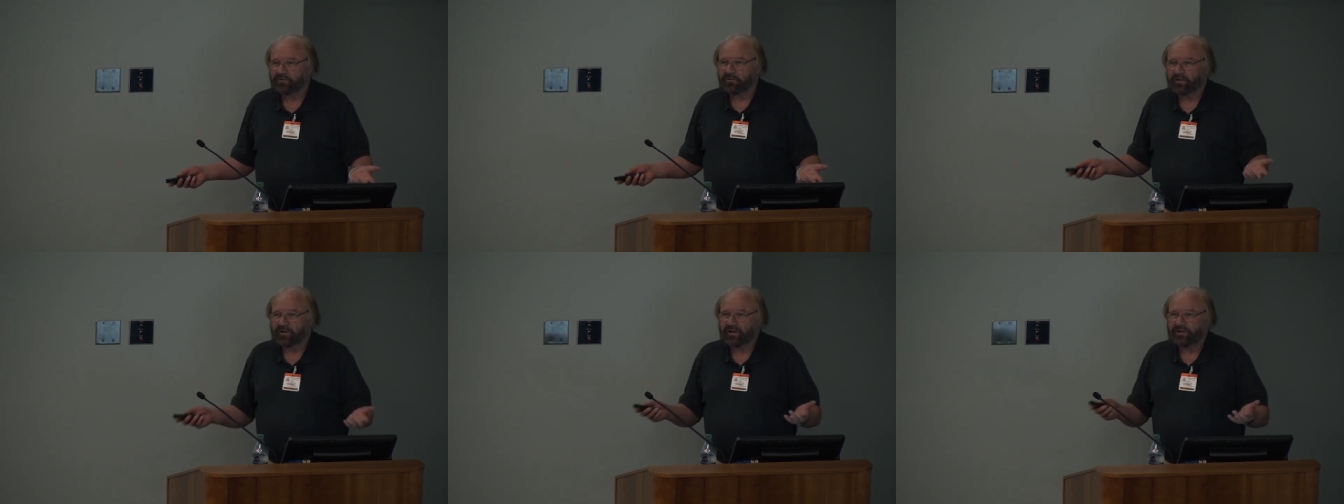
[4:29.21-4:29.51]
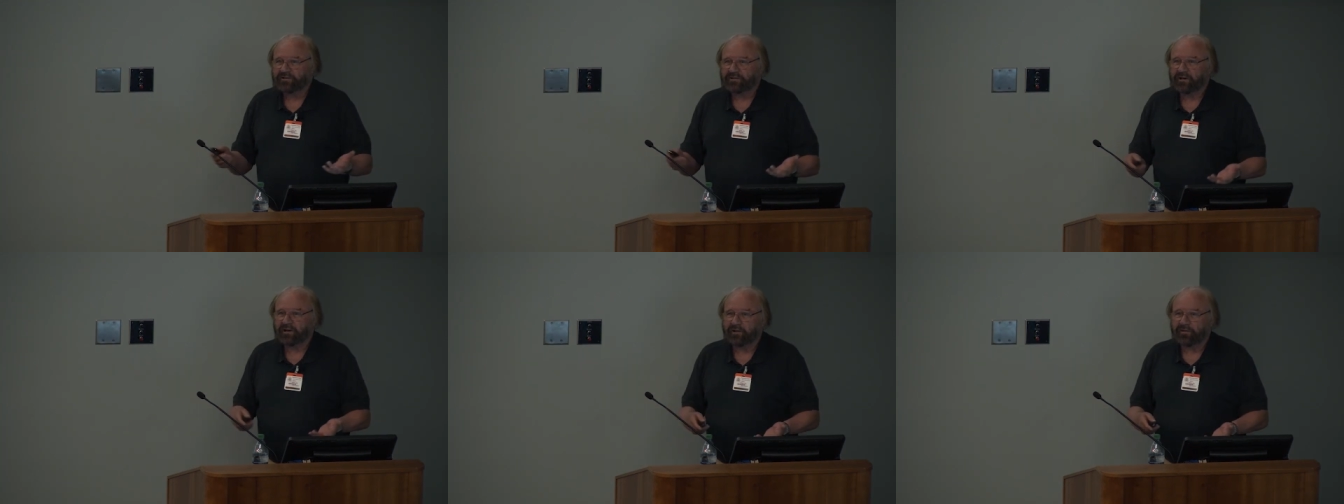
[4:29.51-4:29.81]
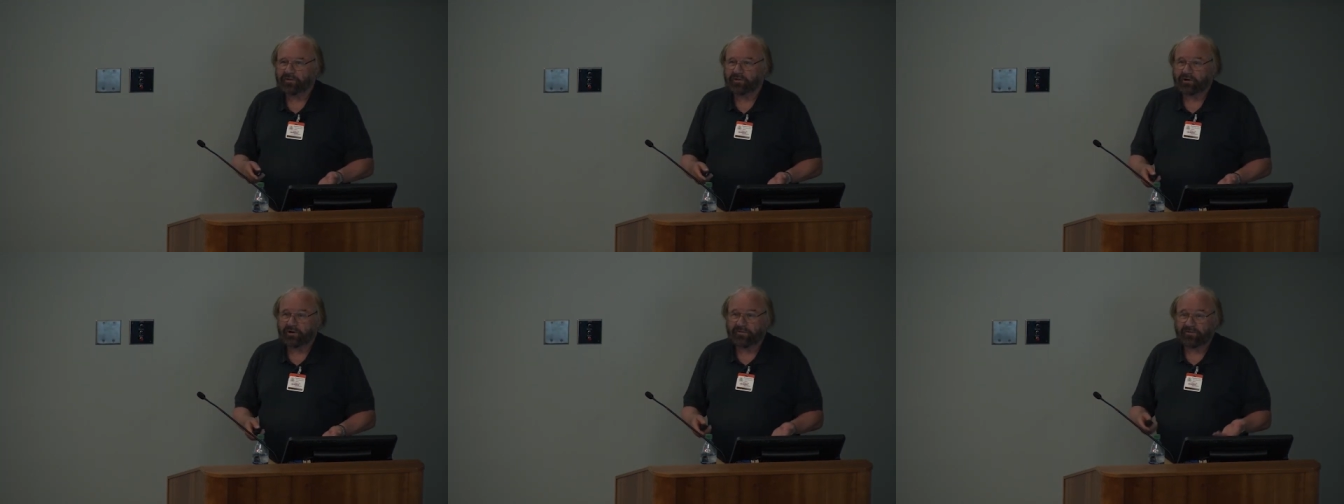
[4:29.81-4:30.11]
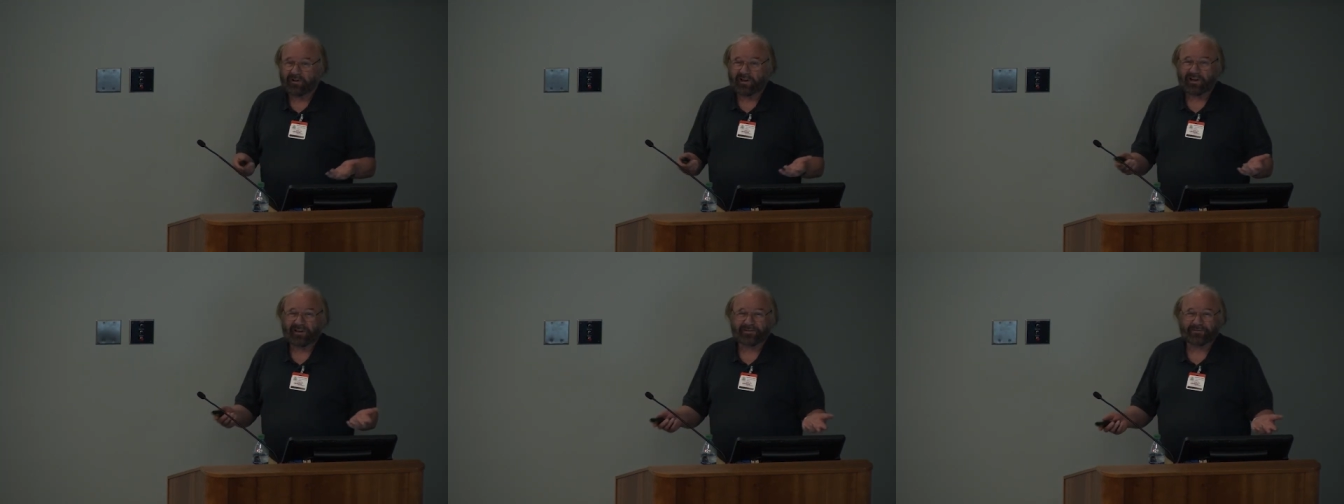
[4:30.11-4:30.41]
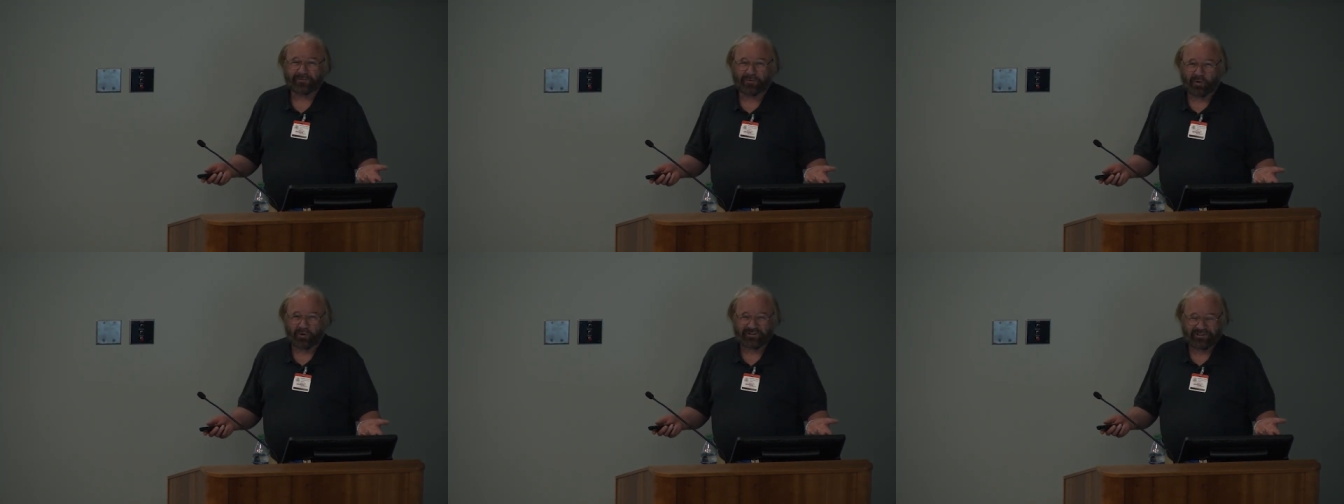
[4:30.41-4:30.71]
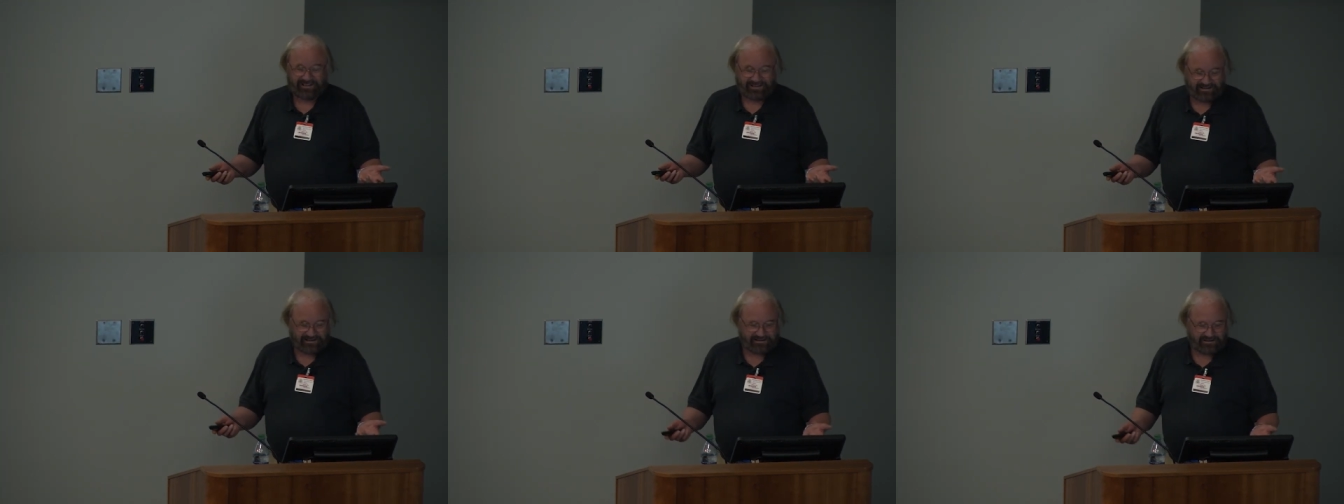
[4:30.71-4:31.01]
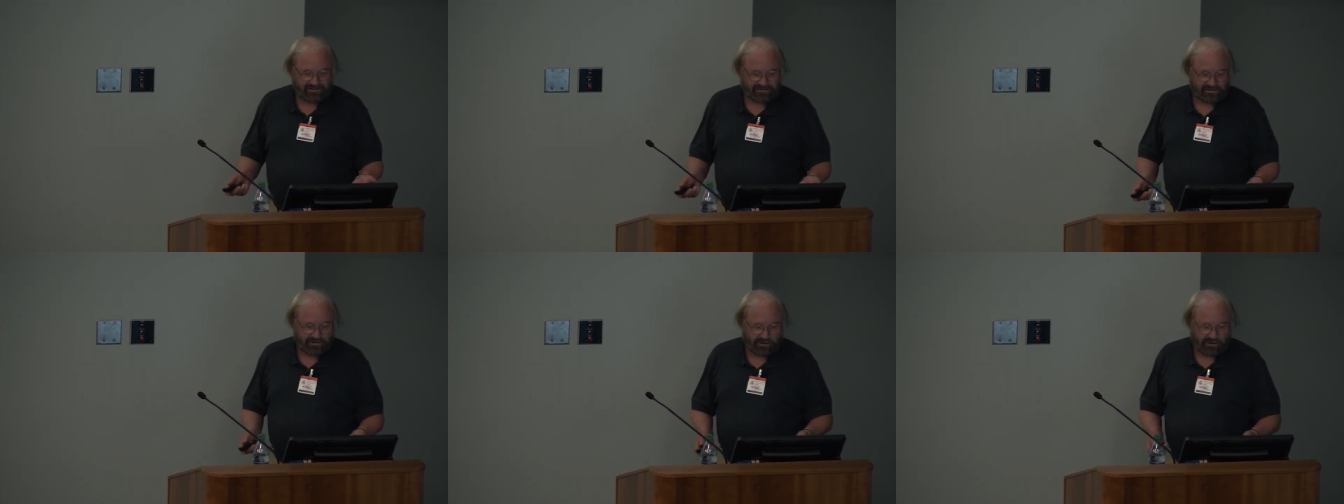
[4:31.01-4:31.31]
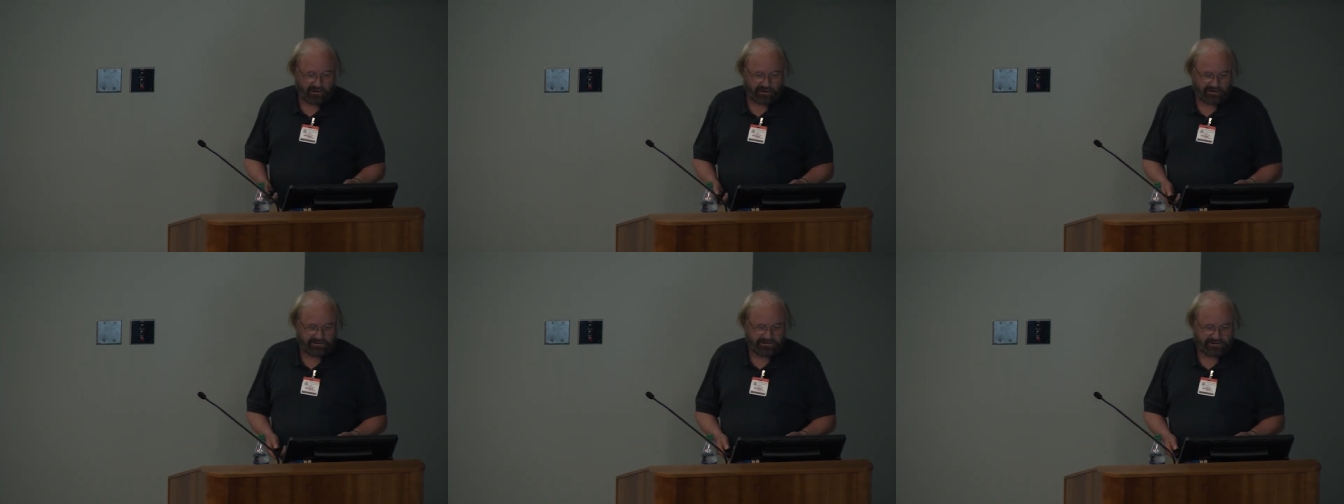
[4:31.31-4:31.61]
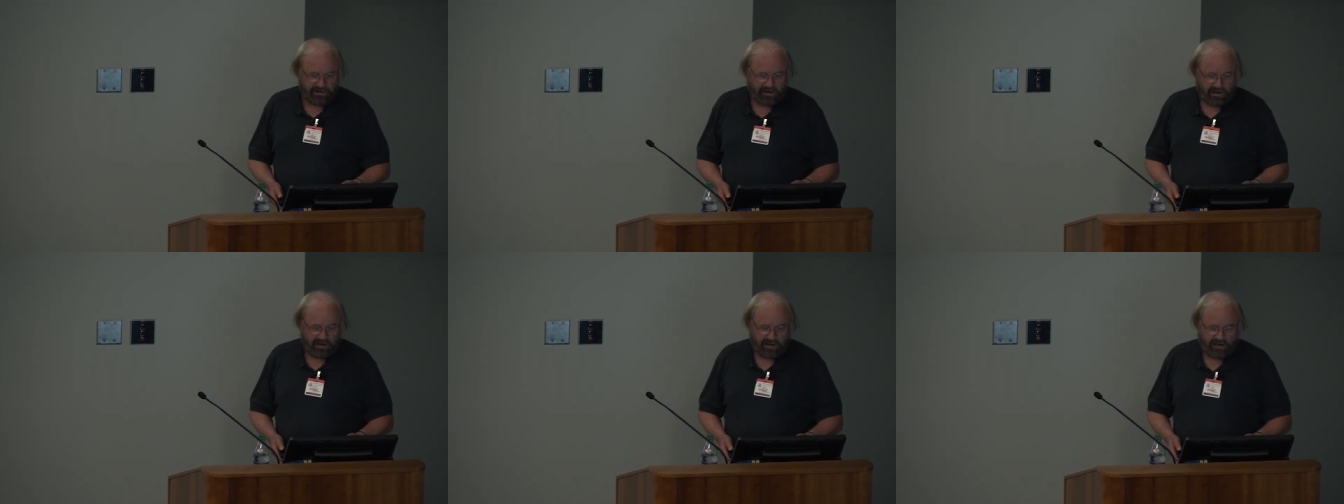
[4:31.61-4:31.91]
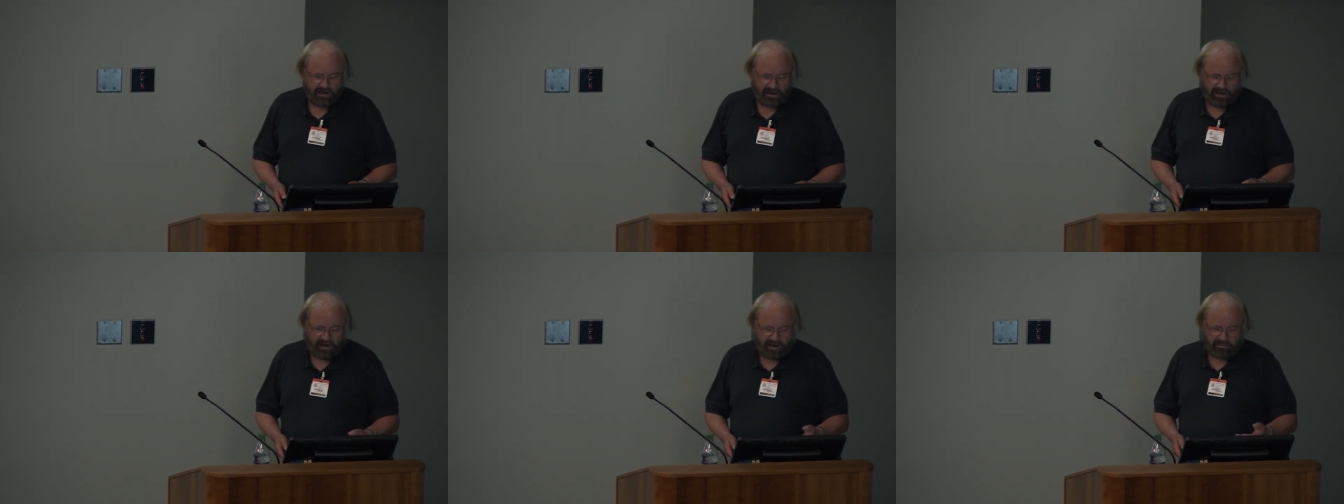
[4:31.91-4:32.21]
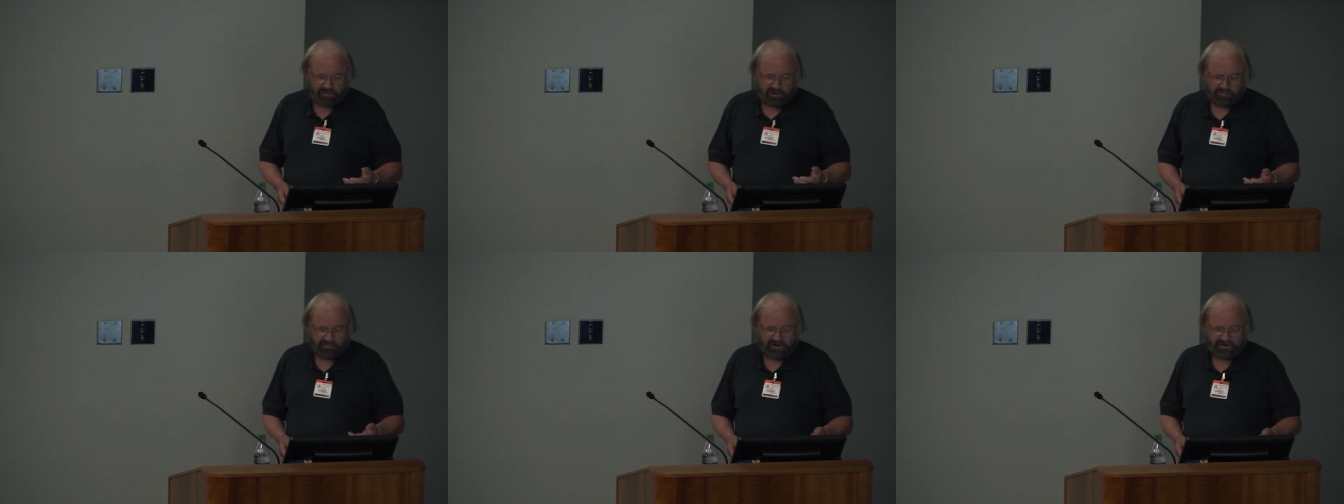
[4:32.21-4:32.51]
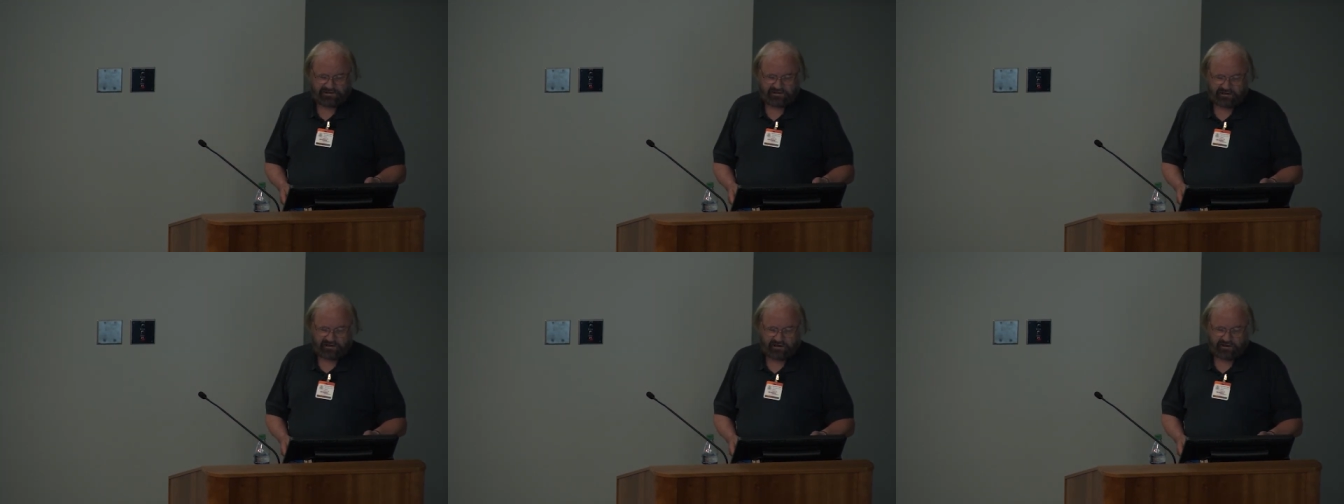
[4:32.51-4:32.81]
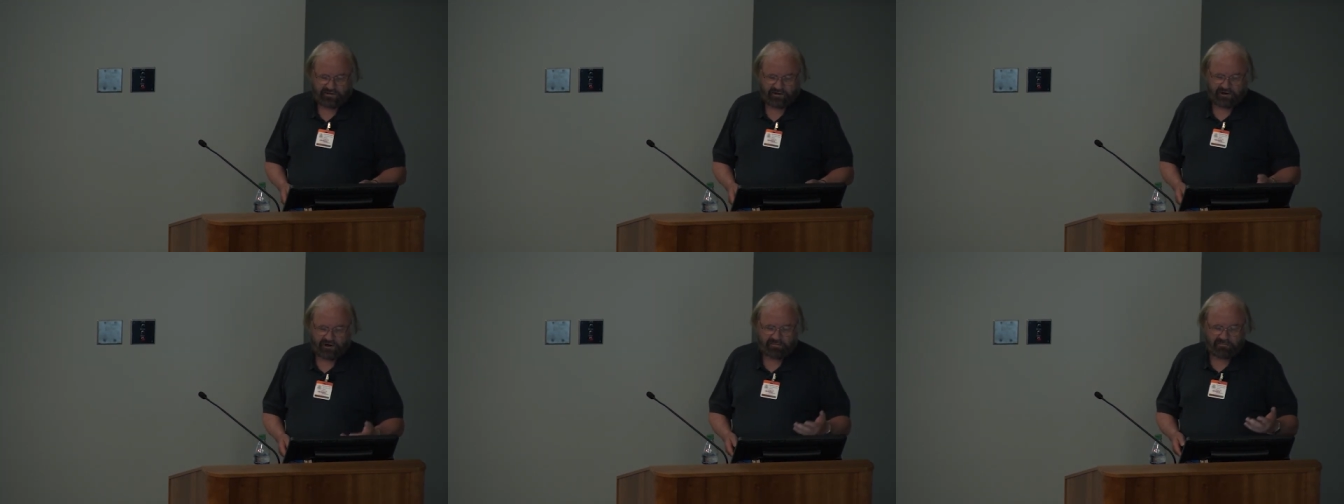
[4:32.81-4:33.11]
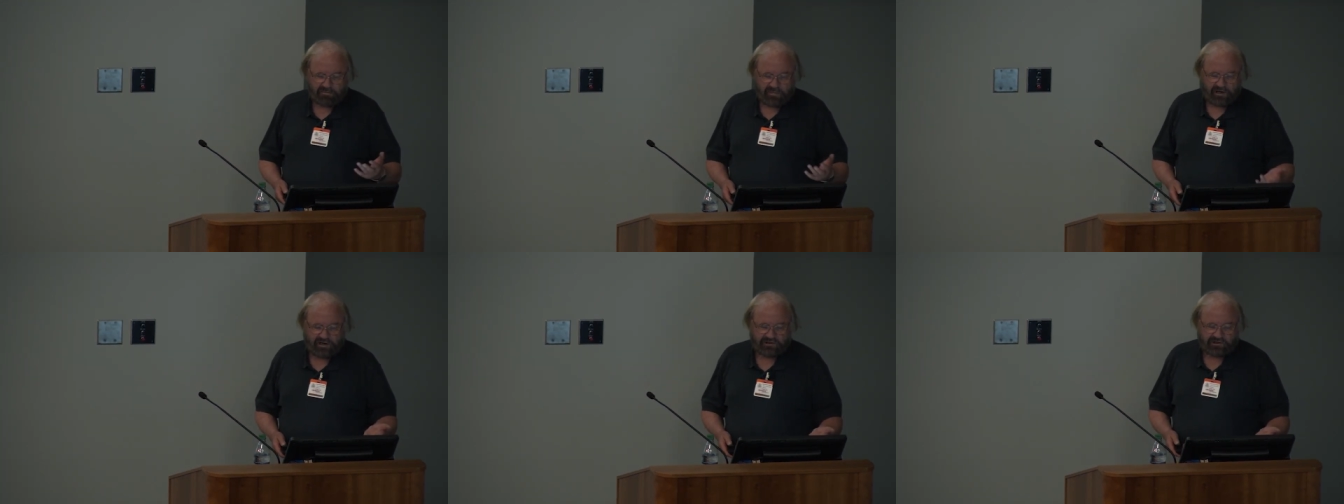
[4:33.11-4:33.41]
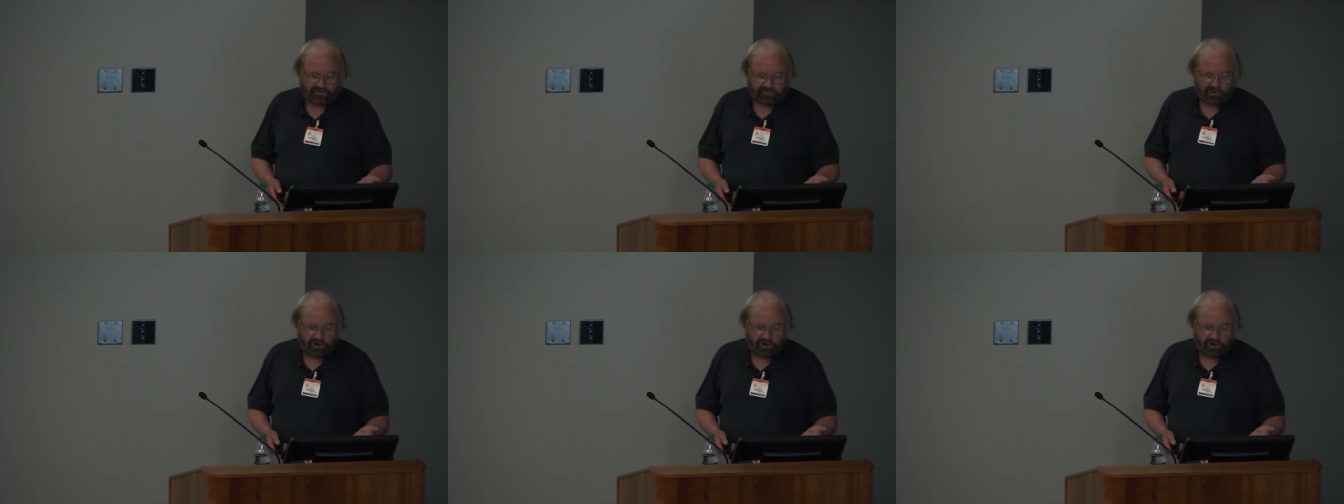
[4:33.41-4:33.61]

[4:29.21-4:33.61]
all the SLA theory of the last 40 years on this. But basically, there are major